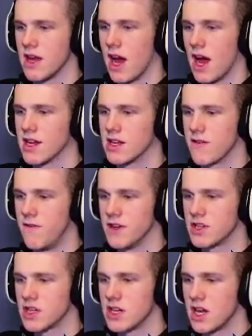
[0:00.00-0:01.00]
I just,
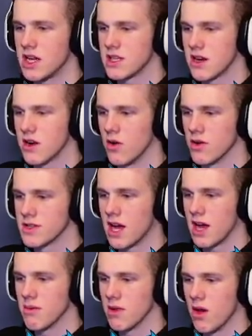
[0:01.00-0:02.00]
vision is at an
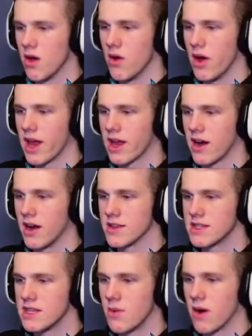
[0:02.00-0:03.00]
all-time low, and I can't
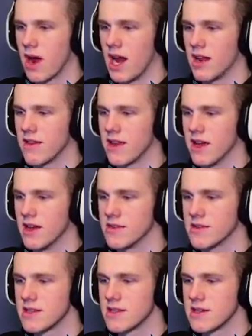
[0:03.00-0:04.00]
see where anything
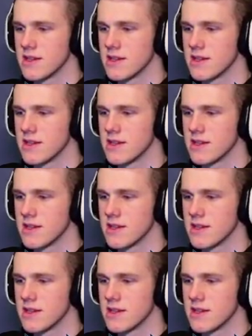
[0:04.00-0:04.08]
is.